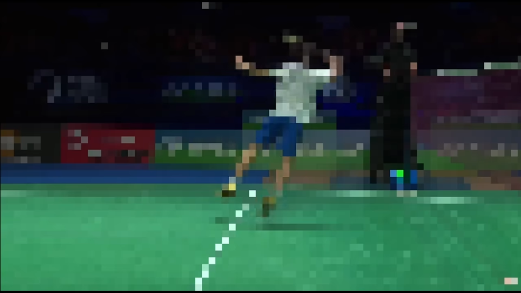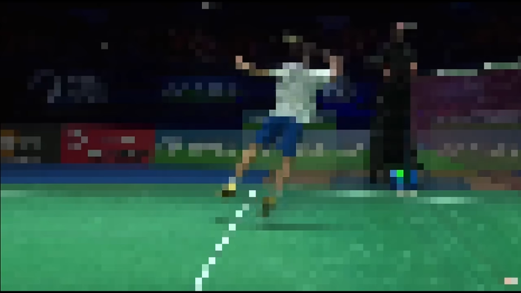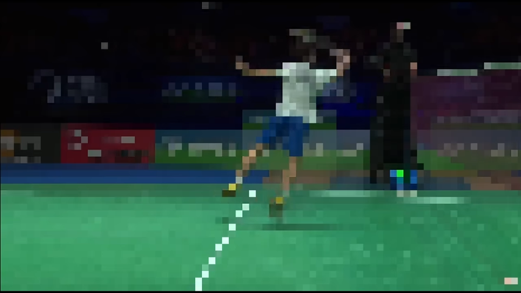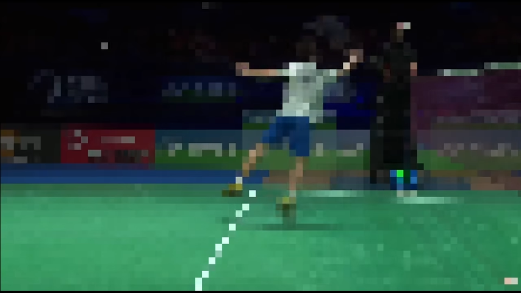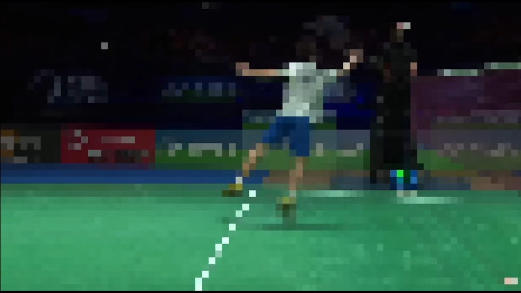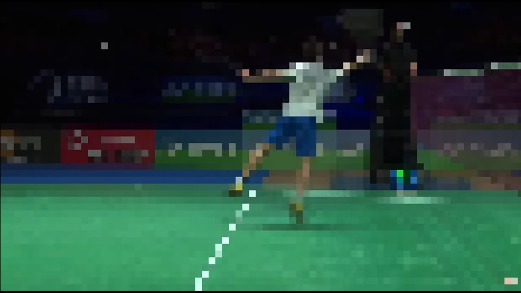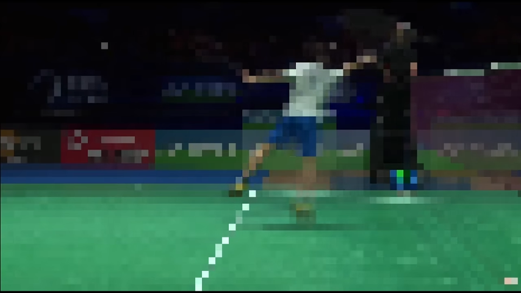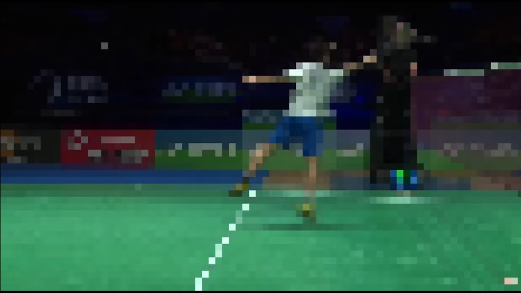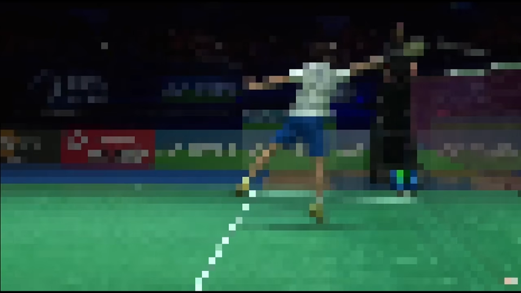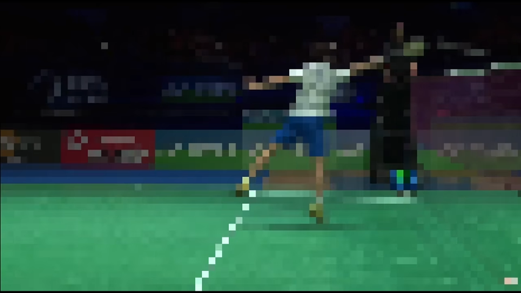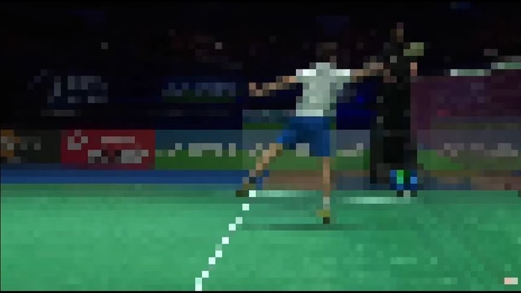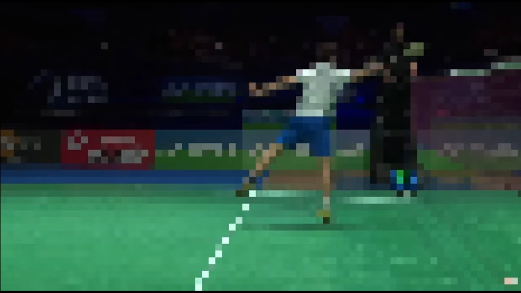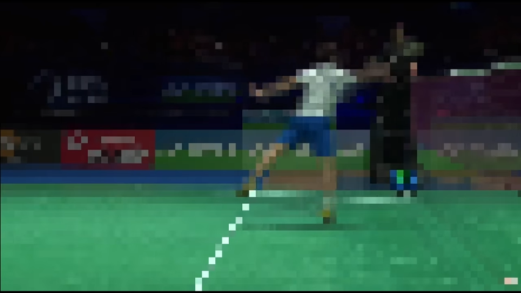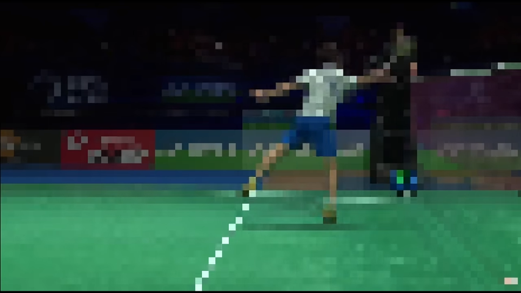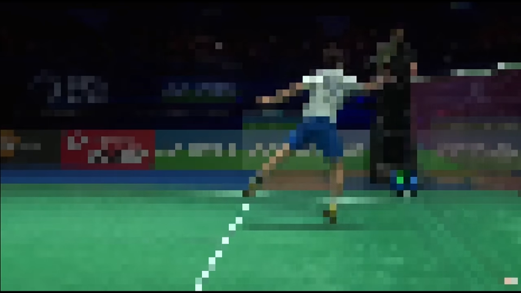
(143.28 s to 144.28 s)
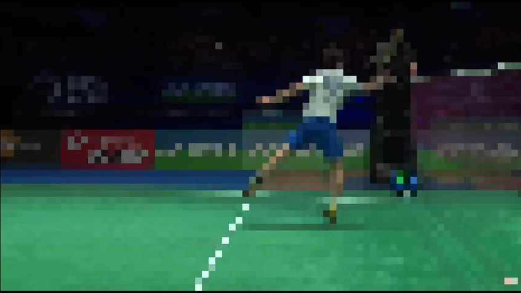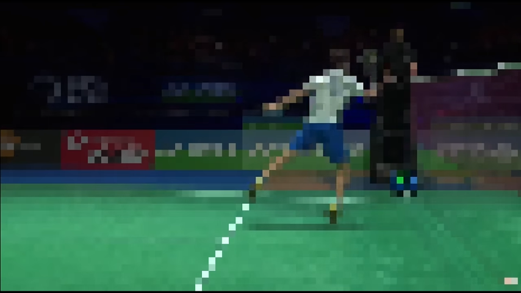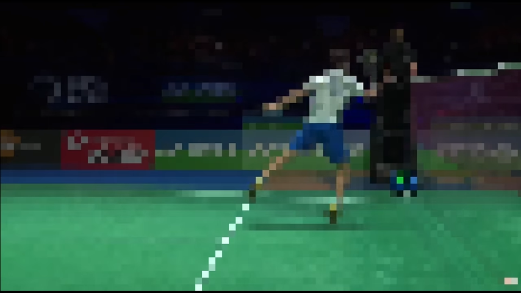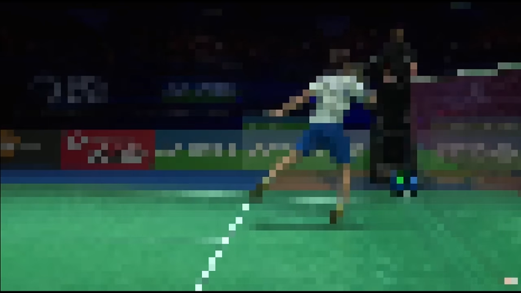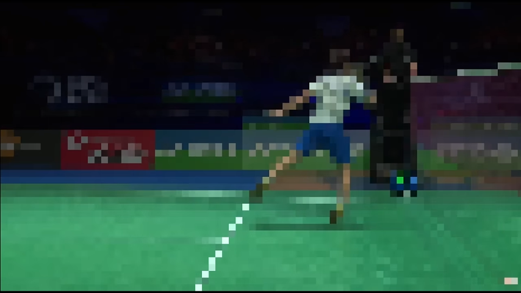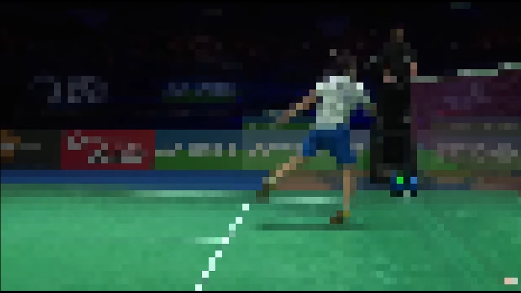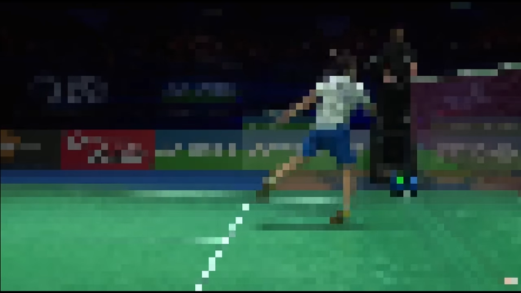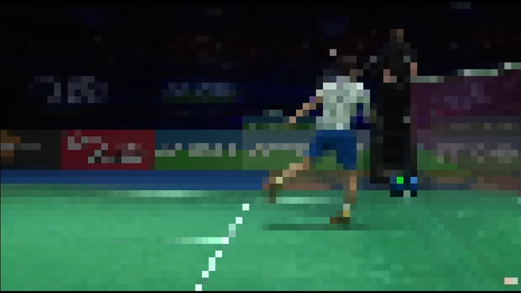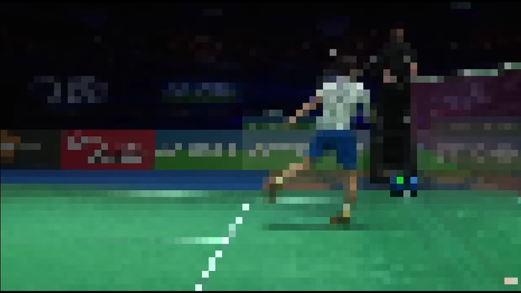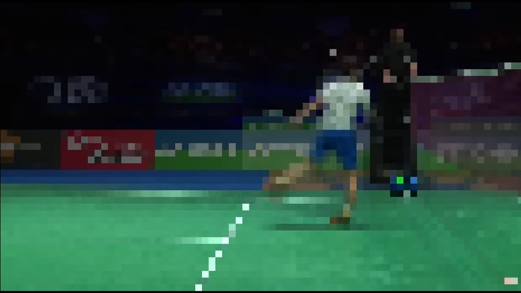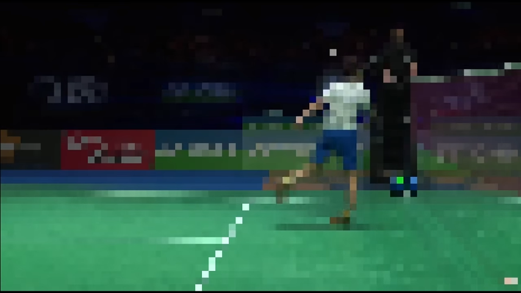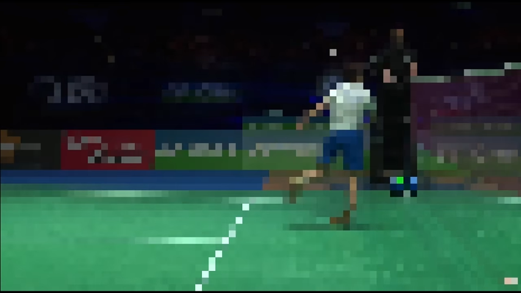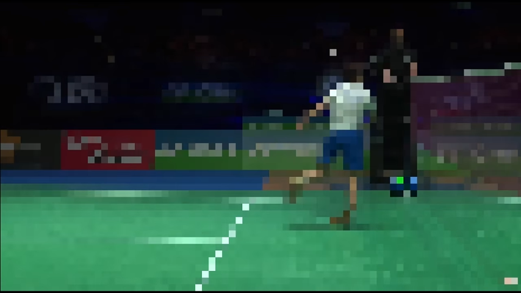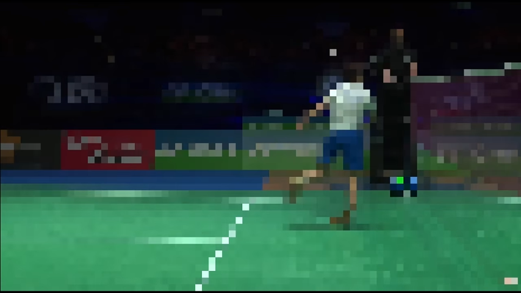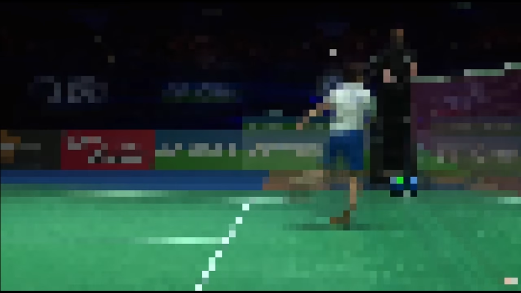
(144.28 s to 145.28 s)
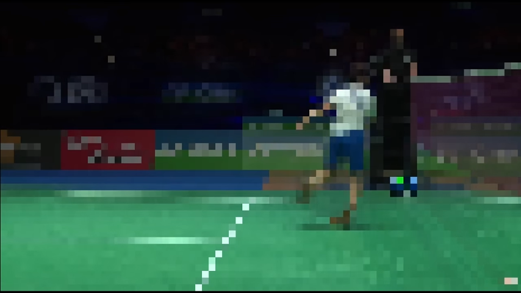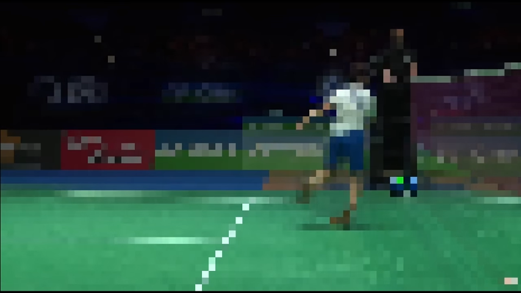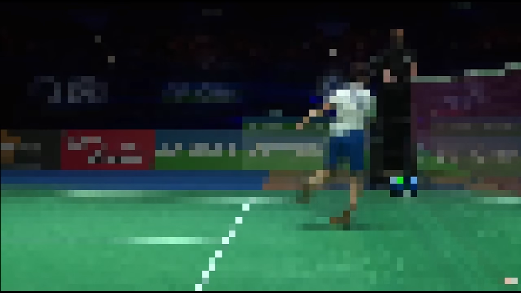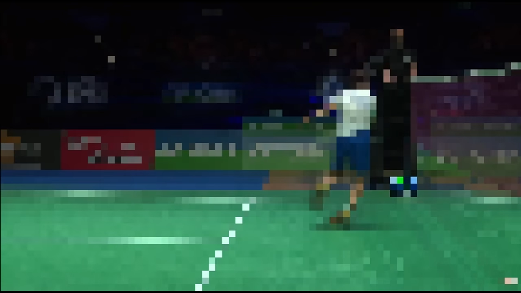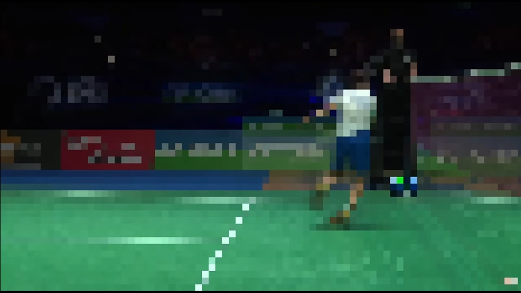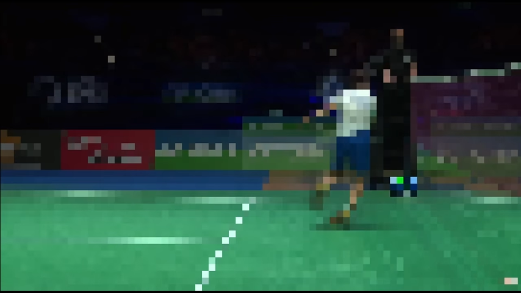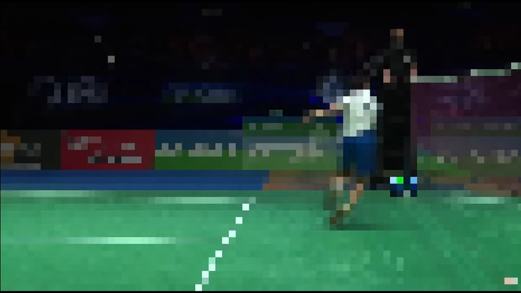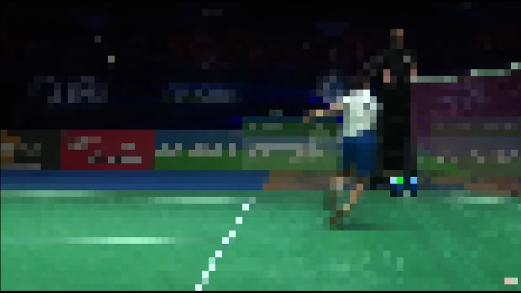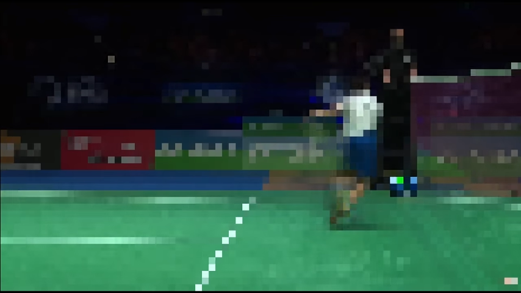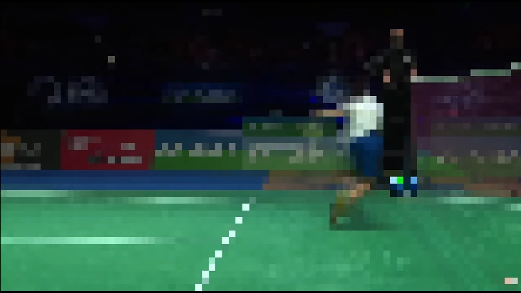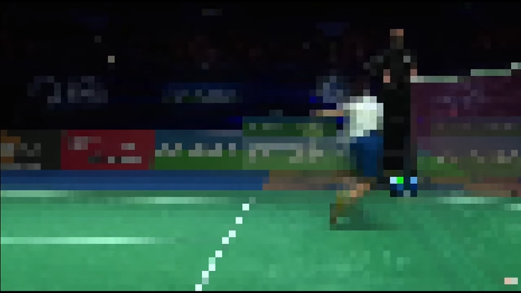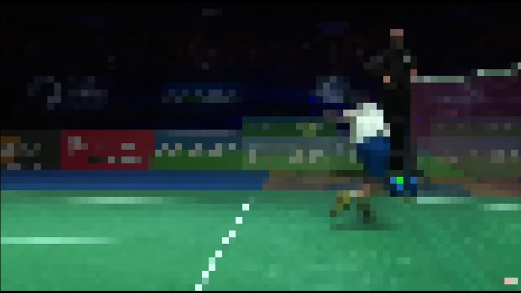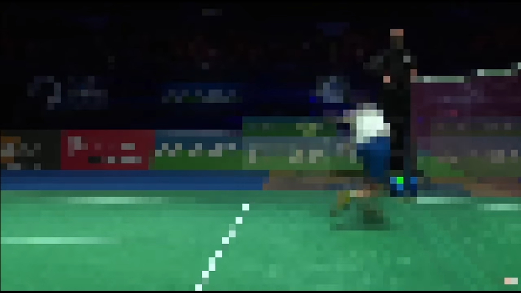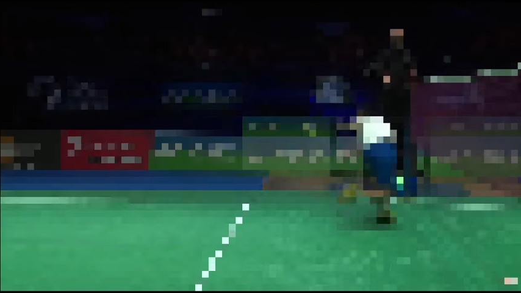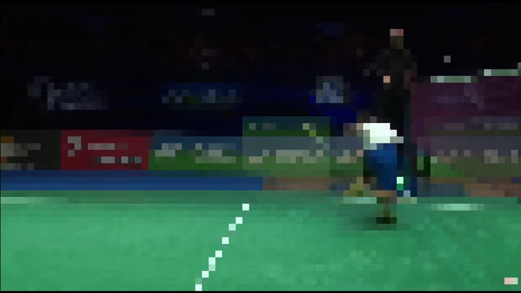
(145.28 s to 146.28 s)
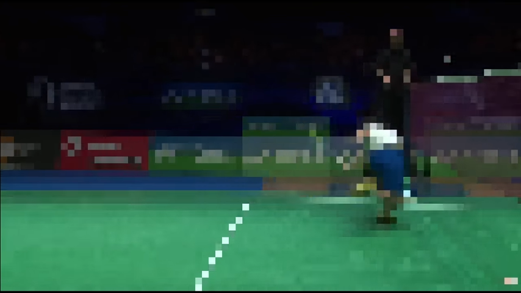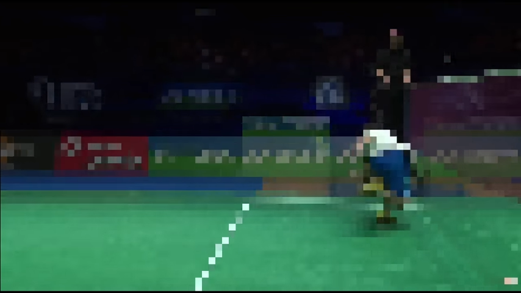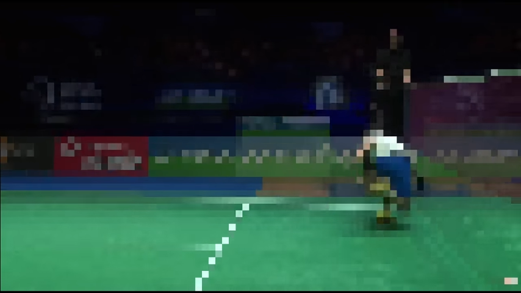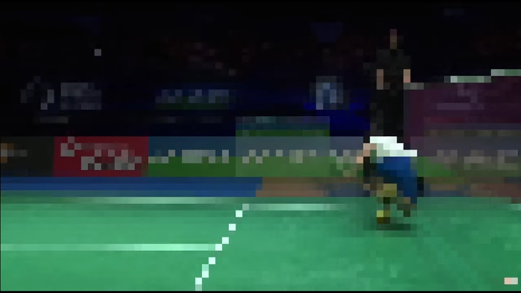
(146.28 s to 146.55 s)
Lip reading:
[unreadable: no face in view]